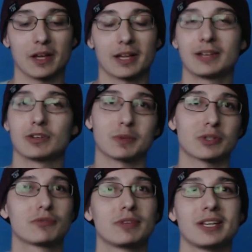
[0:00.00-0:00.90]
like a little
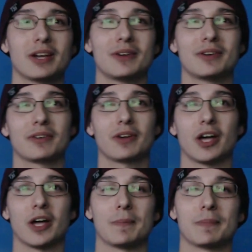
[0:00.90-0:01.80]
special video,
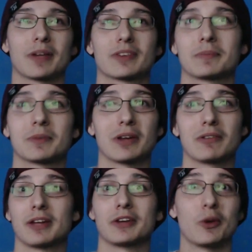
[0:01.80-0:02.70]
like some
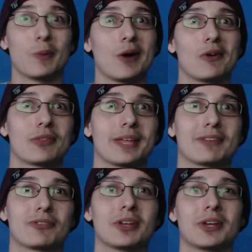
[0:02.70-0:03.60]
kind of like Noel
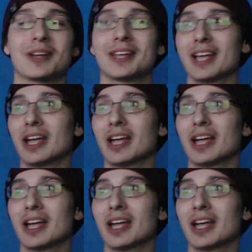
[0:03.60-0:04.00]
thing for you,